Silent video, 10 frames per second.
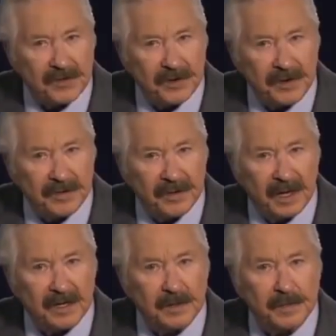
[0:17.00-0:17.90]
truth
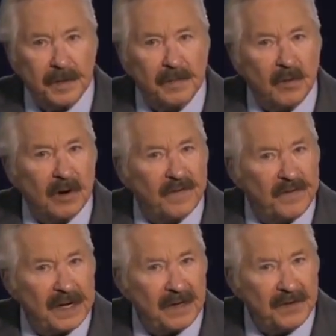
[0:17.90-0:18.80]
that has been more
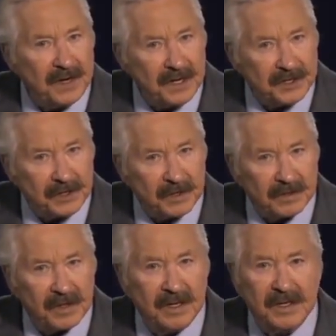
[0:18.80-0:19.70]

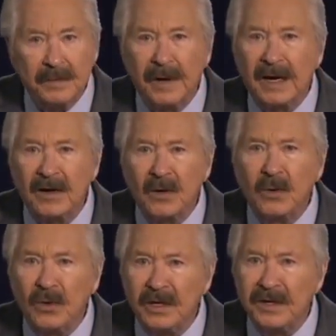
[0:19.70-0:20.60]
foundational to my
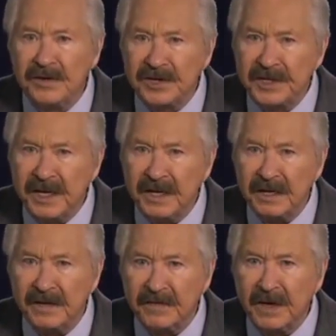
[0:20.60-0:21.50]
whole
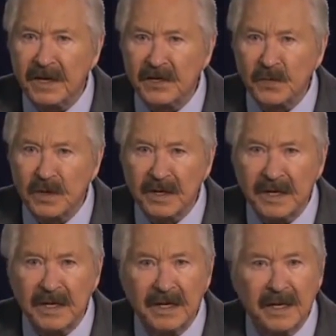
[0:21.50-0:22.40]
understanding of God's
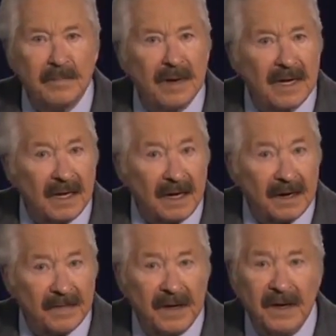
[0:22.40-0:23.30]
working in my
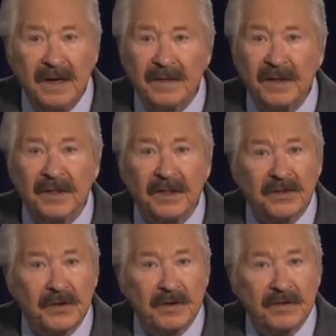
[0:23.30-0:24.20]
life than the
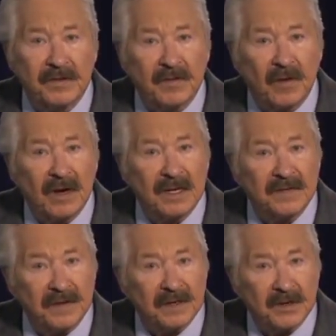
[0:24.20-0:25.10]
truth of
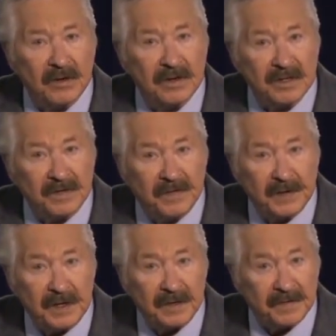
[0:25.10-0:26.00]
Christ's victorious
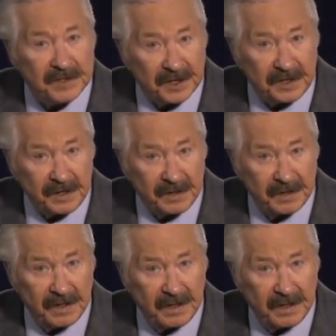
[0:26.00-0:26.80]
defeat of Satan.